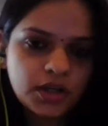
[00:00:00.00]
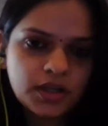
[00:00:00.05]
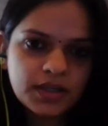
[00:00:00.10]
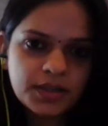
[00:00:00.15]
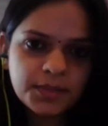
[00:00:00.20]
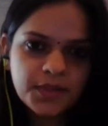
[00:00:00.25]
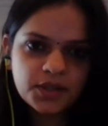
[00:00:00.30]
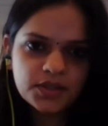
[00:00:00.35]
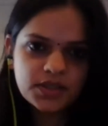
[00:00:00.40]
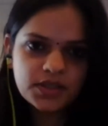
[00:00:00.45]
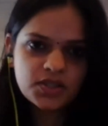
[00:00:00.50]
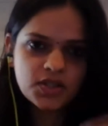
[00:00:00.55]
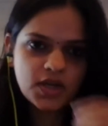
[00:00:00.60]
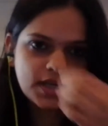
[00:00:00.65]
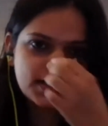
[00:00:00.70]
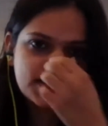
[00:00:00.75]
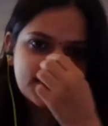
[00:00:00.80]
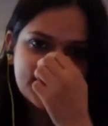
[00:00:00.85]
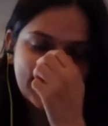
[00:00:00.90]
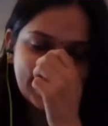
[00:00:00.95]
talking about the
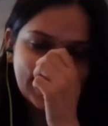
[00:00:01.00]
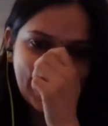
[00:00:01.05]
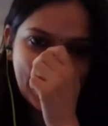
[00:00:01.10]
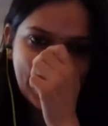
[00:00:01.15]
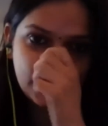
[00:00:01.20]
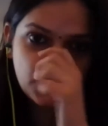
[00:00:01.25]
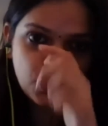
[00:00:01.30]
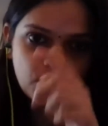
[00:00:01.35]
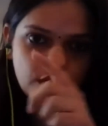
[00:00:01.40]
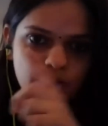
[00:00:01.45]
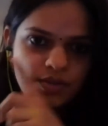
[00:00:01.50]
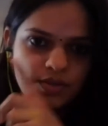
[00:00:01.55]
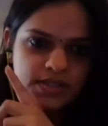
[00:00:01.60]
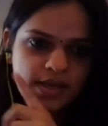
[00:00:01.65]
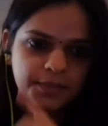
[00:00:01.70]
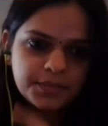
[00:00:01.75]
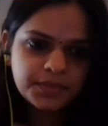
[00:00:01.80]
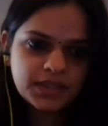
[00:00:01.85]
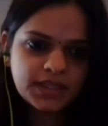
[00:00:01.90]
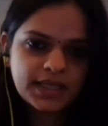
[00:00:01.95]
struggle, I'll add on to
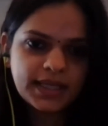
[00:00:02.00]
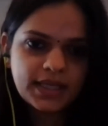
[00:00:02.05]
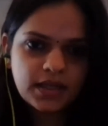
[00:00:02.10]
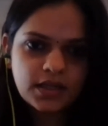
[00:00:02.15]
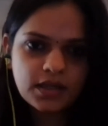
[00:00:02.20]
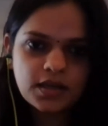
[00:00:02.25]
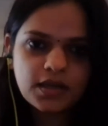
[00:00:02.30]
something